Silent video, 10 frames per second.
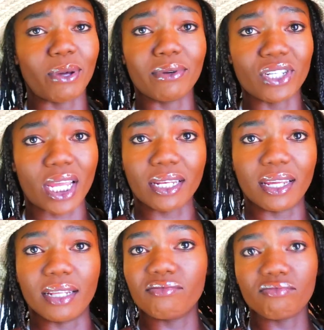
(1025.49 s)
when we checked
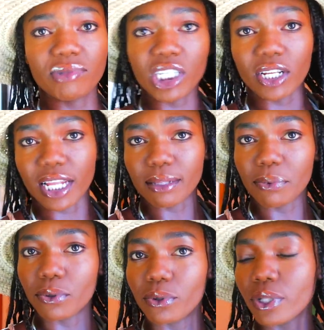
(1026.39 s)
in, chilled at the
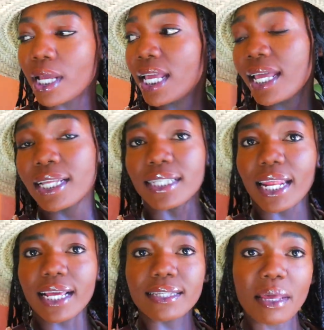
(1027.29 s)
pool.
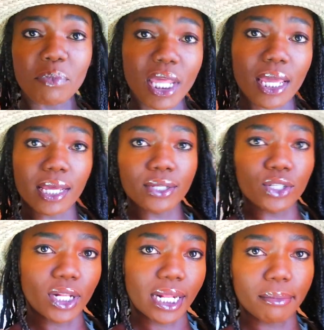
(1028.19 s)
Today, same thing,
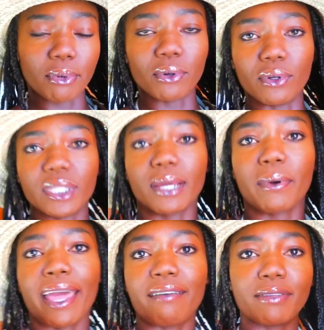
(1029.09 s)
chill at the pool. Then
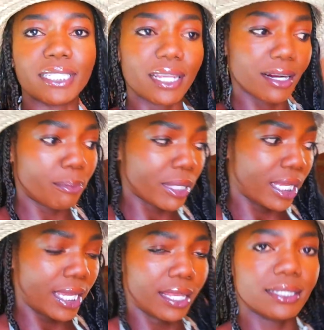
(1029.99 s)
we have a dinner
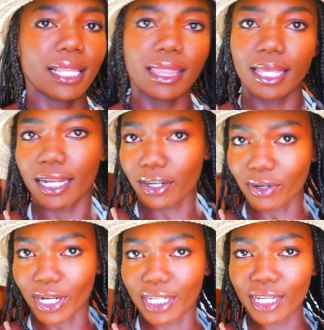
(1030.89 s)
planned later
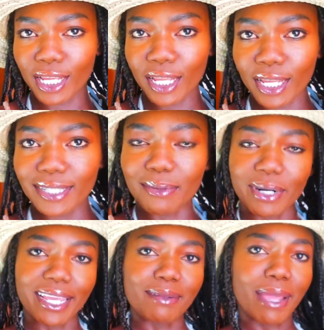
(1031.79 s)
on to
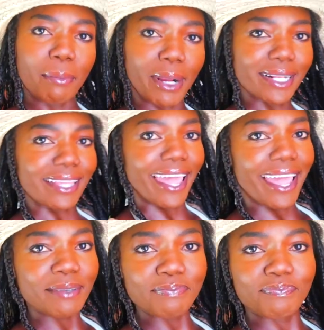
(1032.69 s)
bring in my
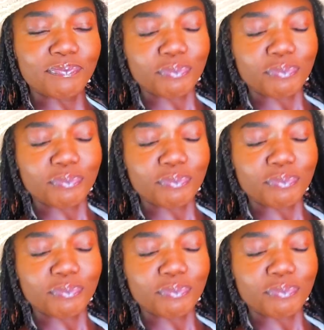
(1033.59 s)
birthday.